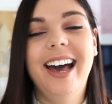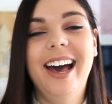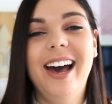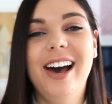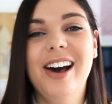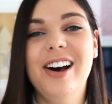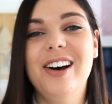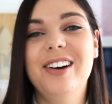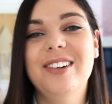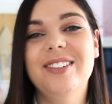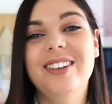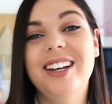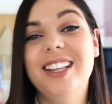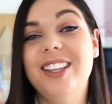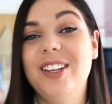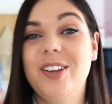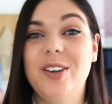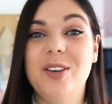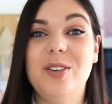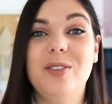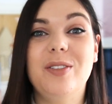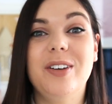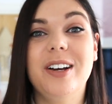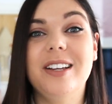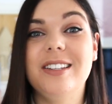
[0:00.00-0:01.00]
And the
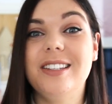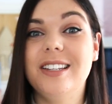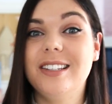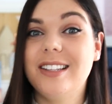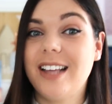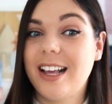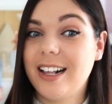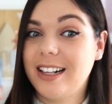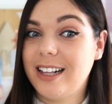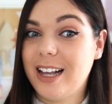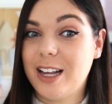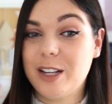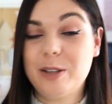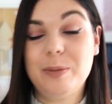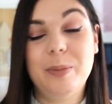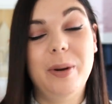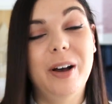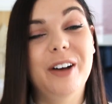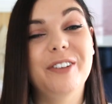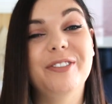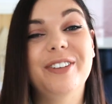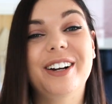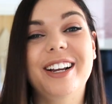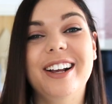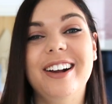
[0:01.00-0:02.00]
universe is like, that's
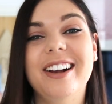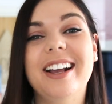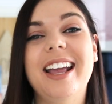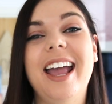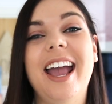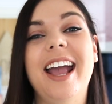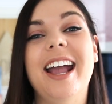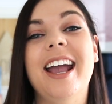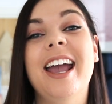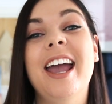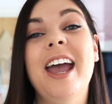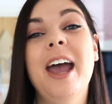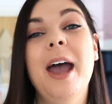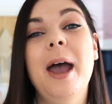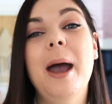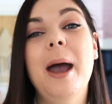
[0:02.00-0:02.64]
perfectly okay.